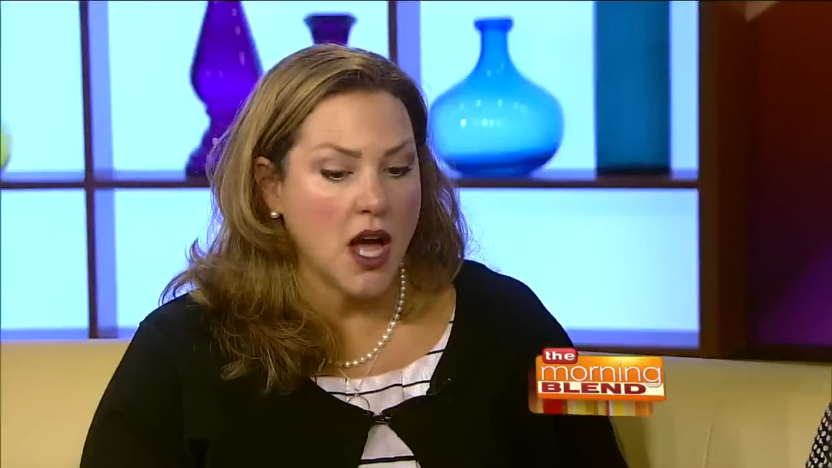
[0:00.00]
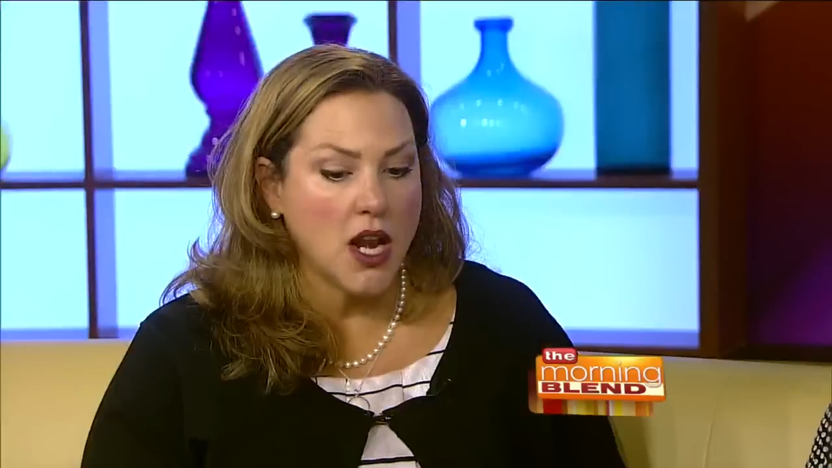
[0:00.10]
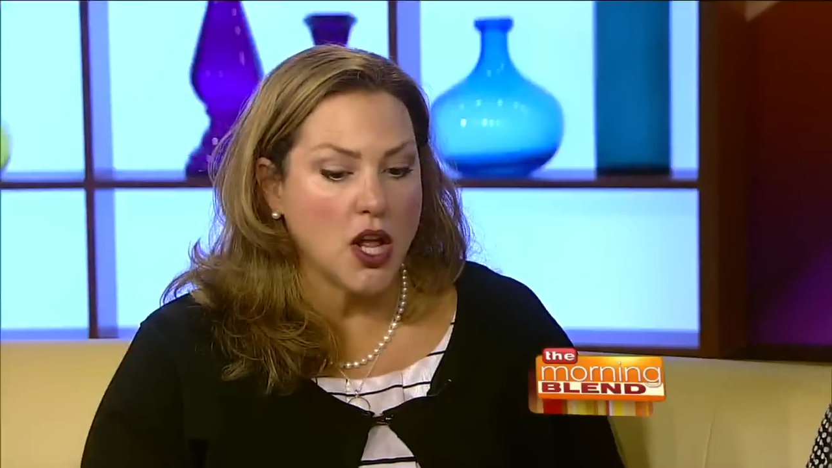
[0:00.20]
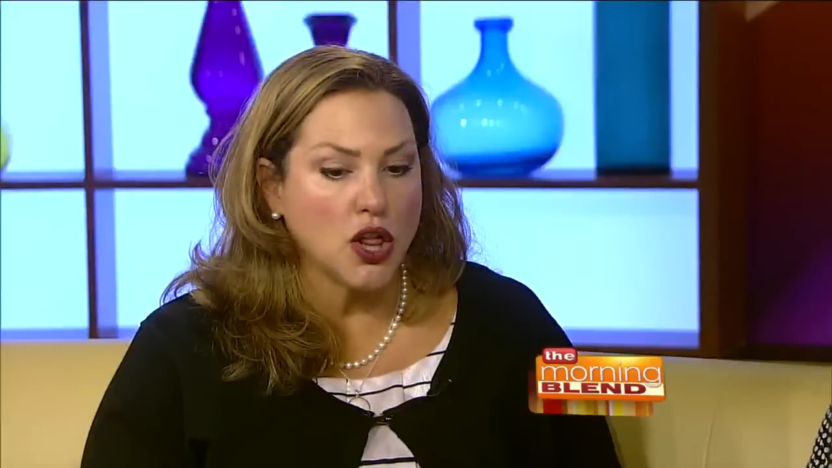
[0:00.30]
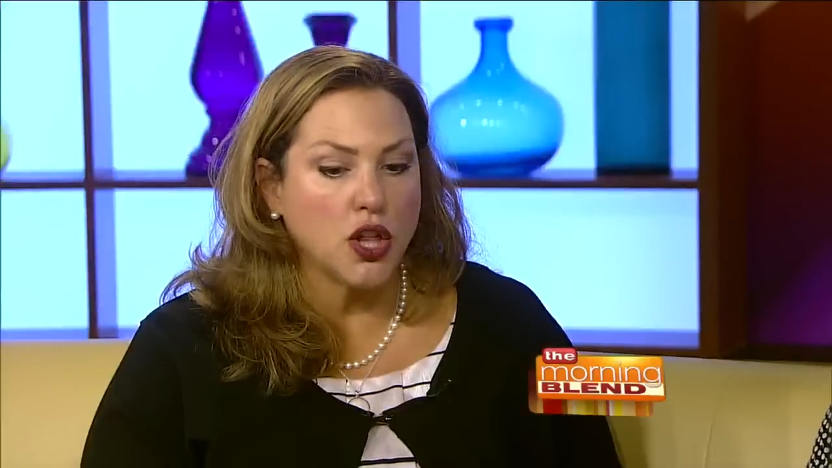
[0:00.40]

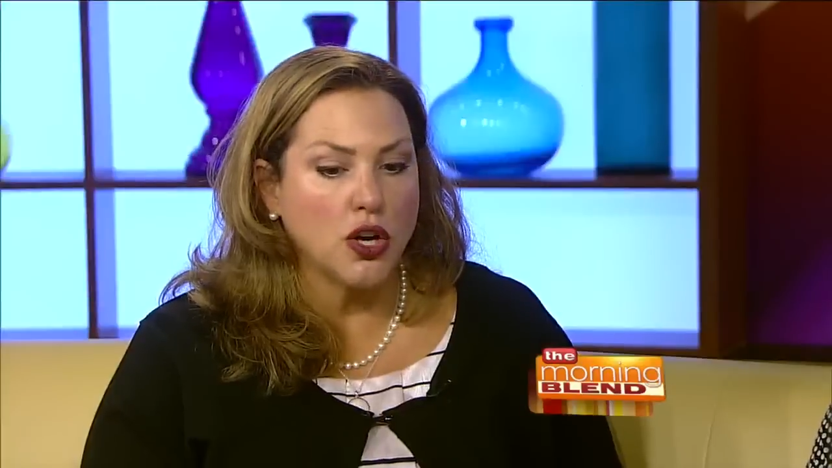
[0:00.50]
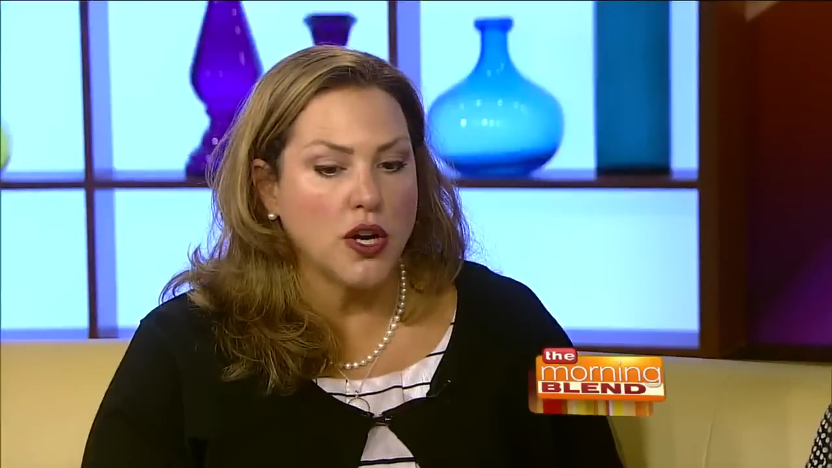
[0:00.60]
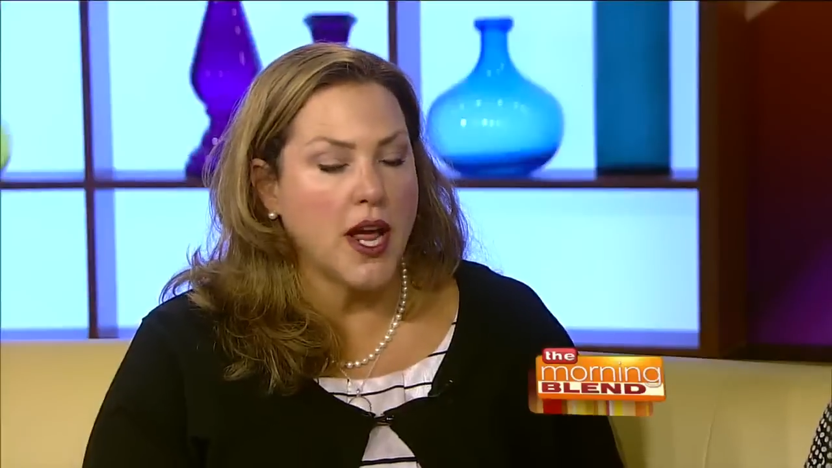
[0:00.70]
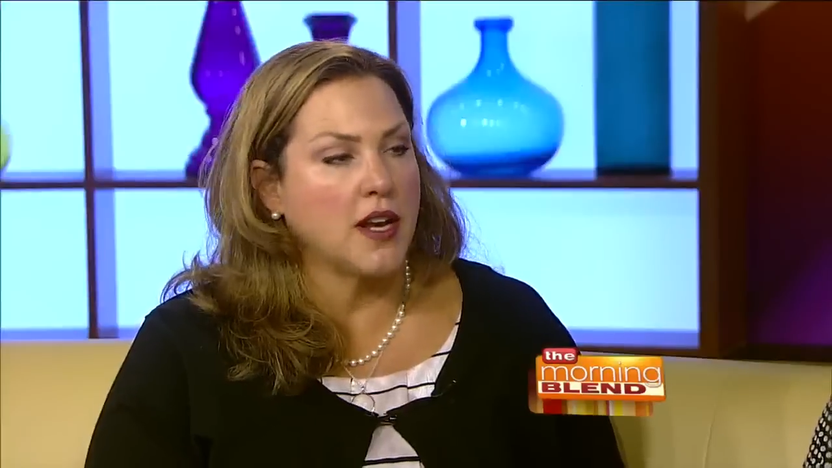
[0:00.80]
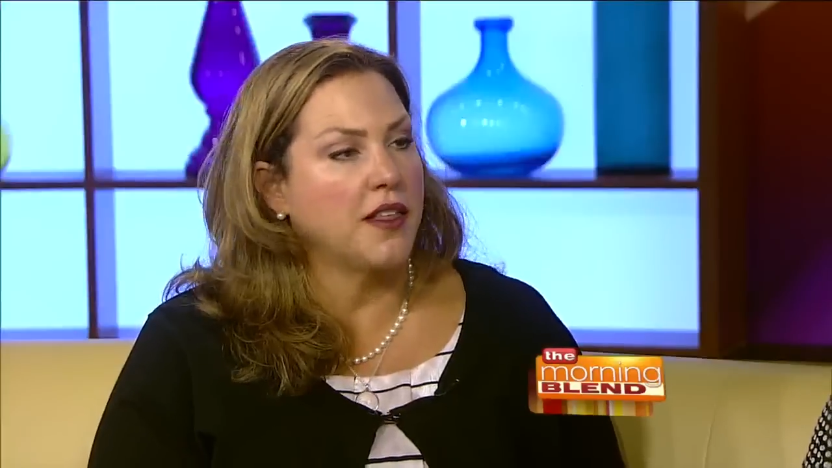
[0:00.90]
not
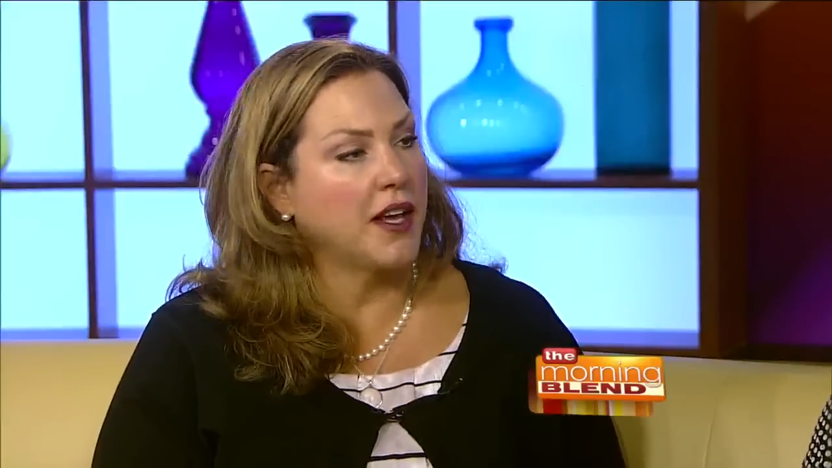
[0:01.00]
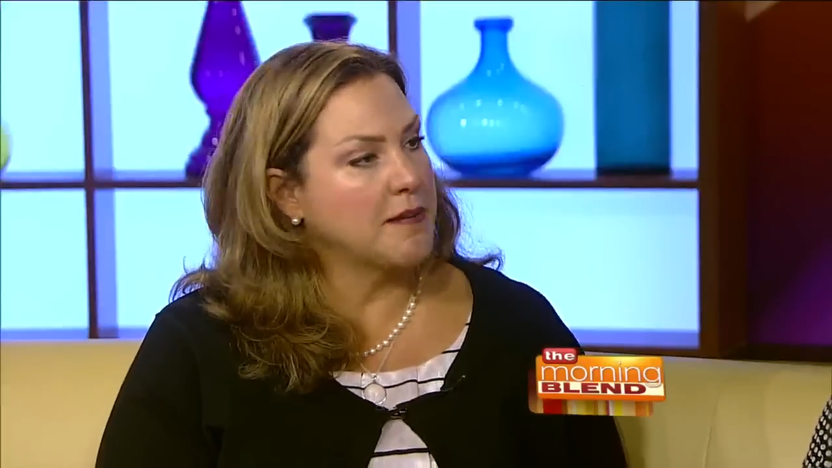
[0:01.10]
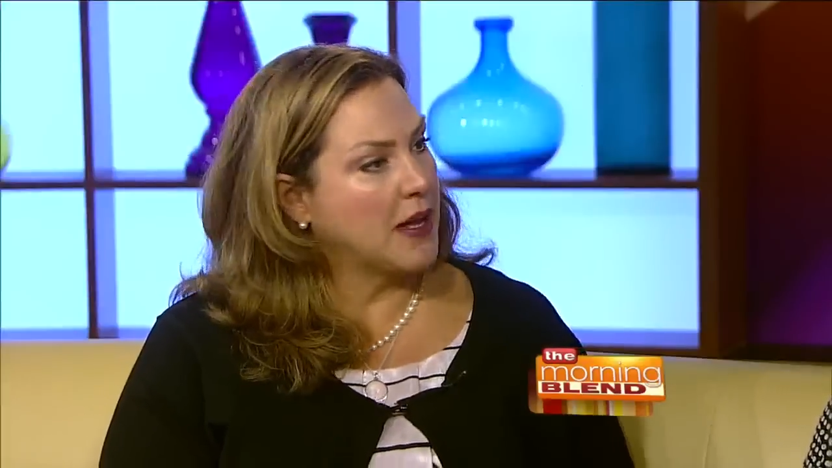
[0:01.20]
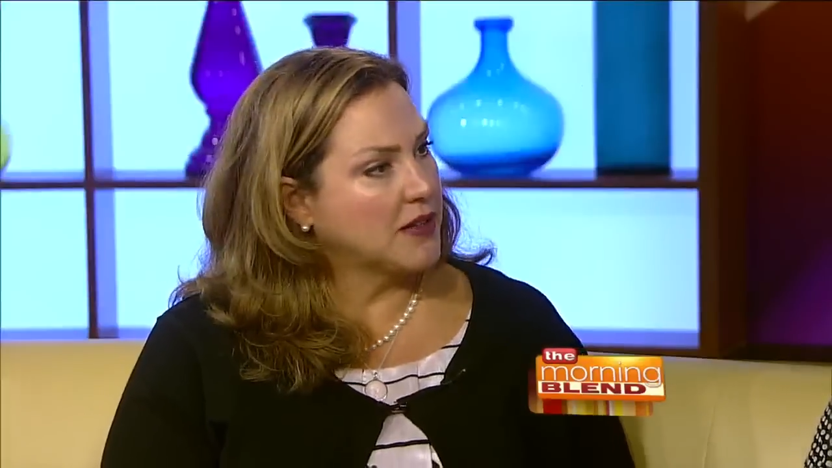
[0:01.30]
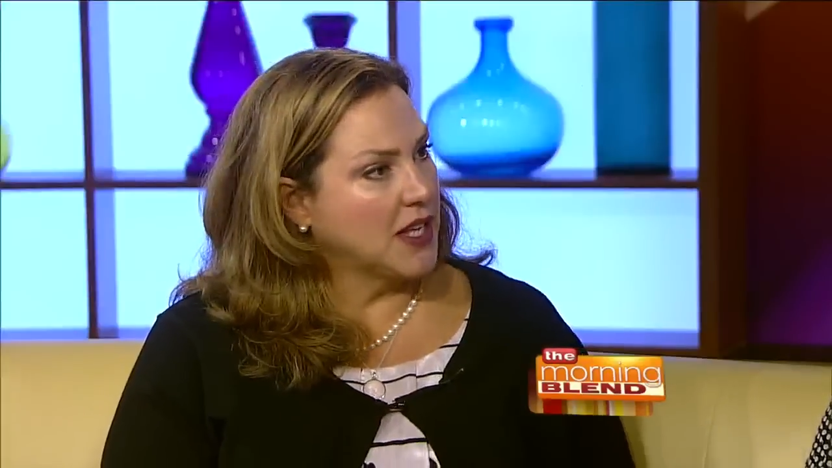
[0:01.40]
learn anything
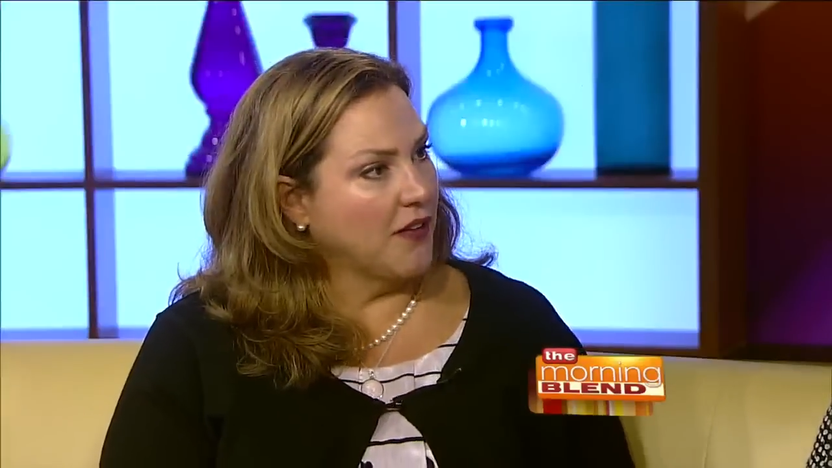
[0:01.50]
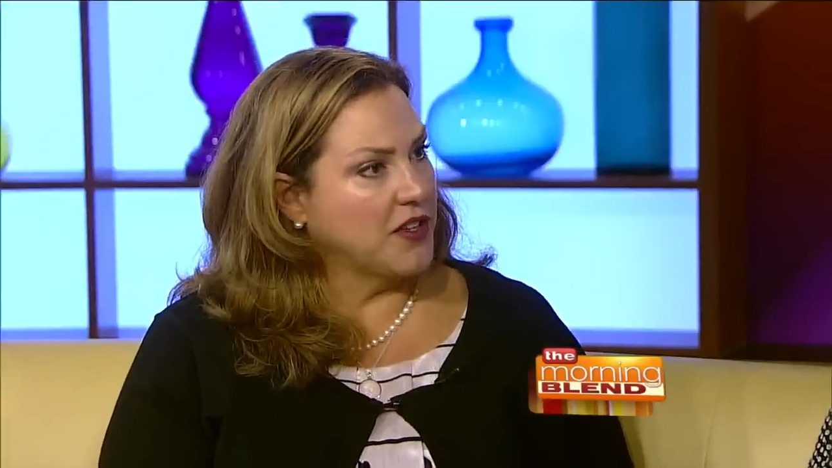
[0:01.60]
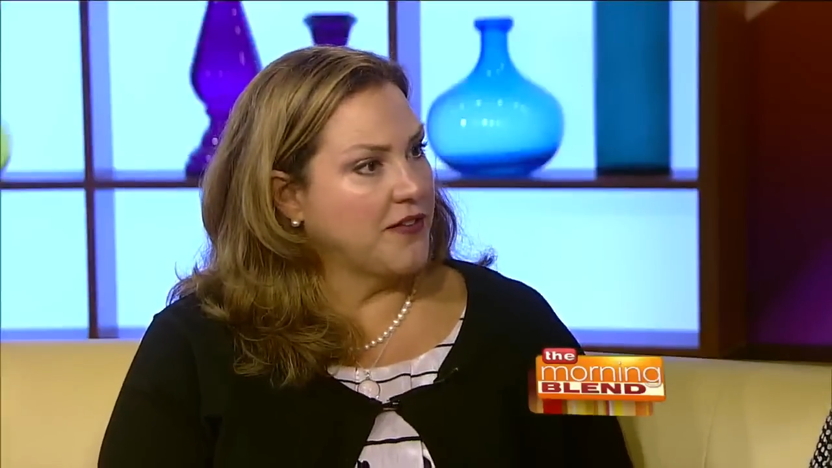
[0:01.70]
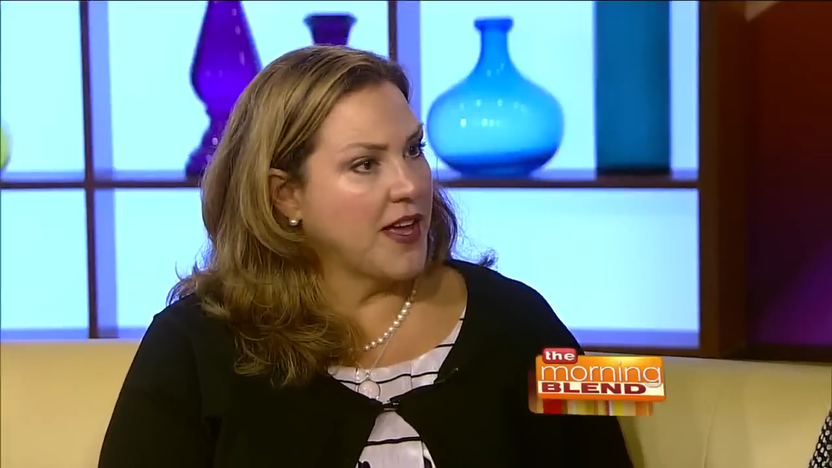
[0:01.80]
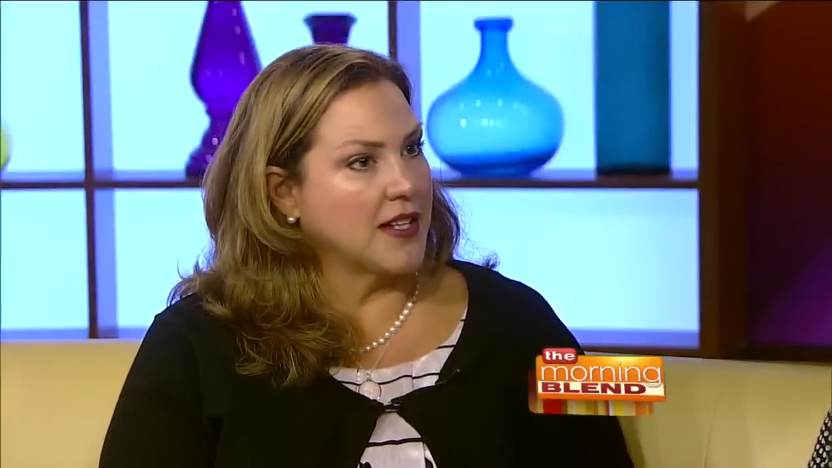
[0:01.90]
about
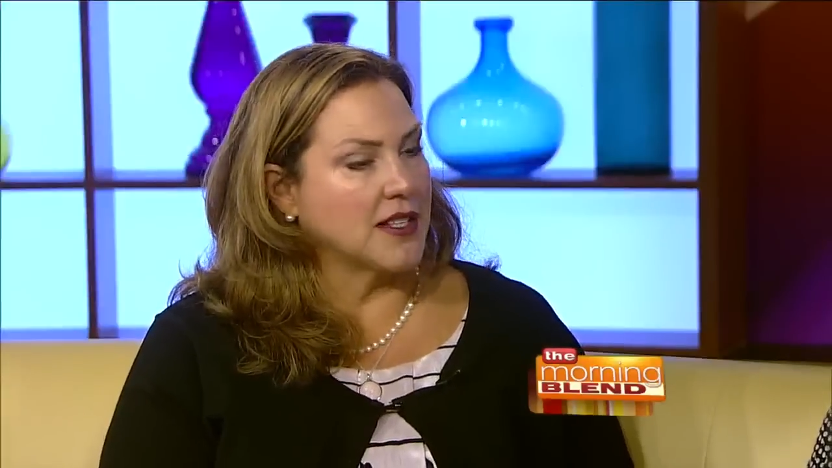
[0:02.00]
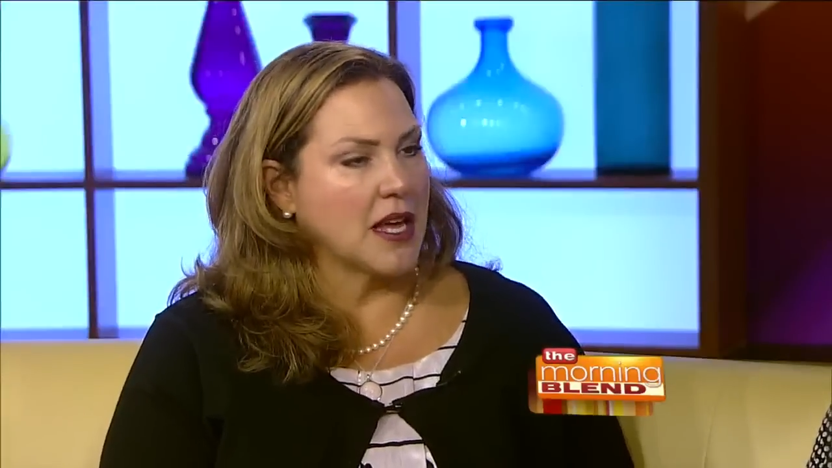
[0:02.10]
self-defense.